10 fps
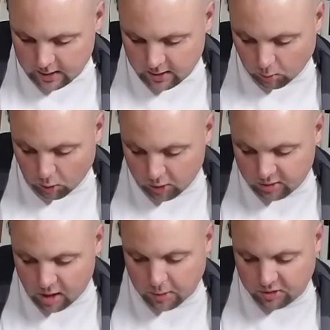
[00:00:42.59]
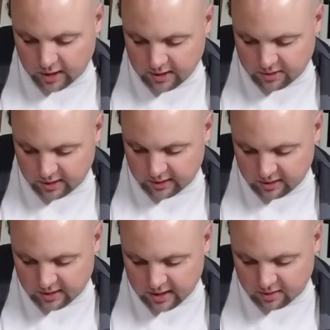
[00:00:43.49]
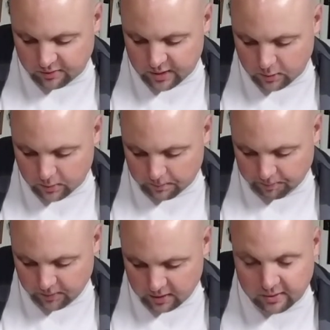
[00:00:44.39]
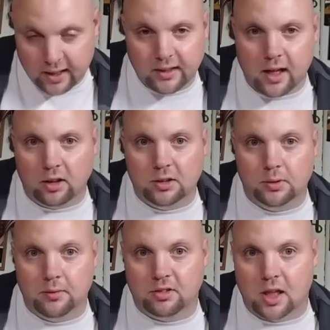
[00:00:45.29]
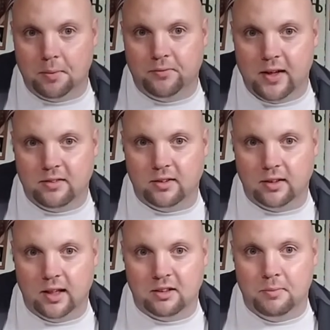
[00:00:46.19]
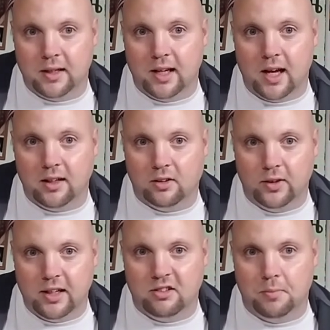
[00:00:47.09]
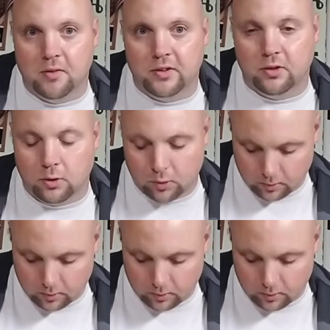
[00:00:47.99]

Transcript: The world is always changing in these days of new. Technology will never stop advancing as mankind creates the perfect tool.